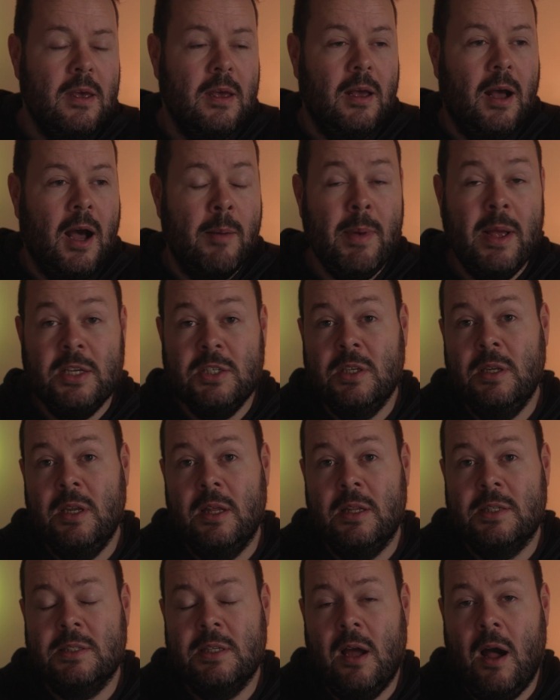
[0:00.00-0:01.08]
I mentioned at
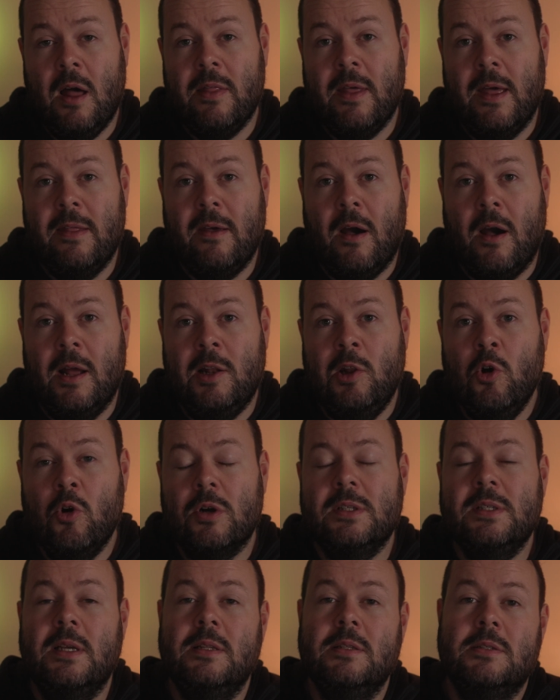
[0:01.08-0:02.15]
the start there that I
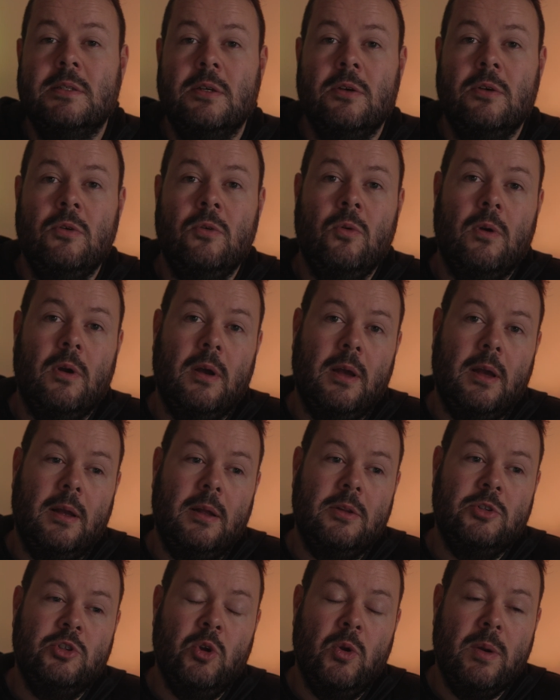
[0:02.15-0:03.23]
looked into
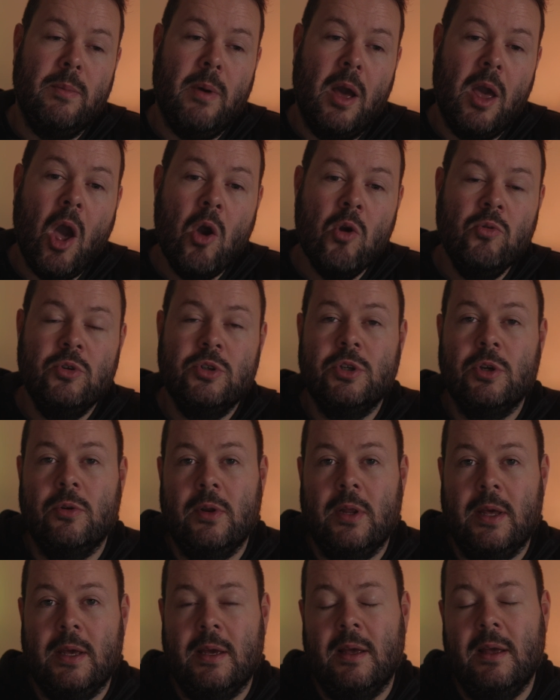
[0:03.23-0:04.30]
doing my own
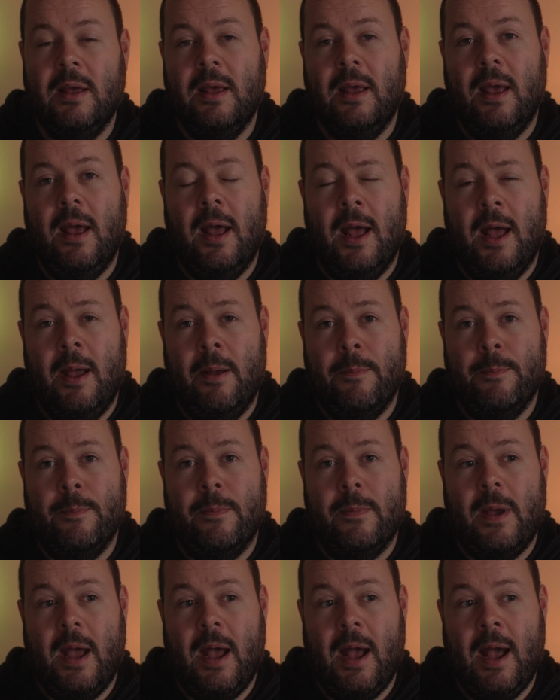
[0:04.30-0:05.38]
tuning. Um,
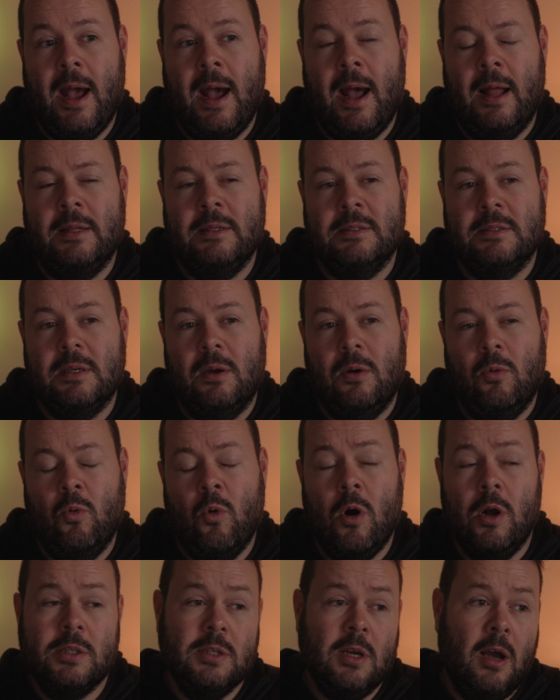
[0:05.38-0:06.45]
and
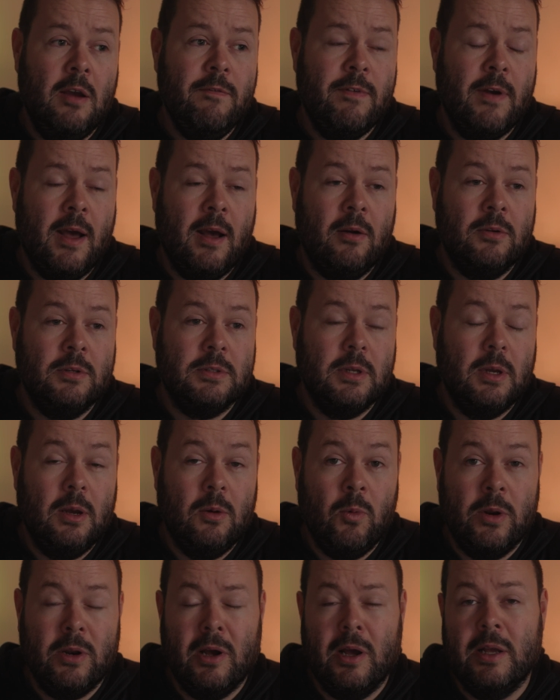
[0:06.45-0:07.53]
what I found when I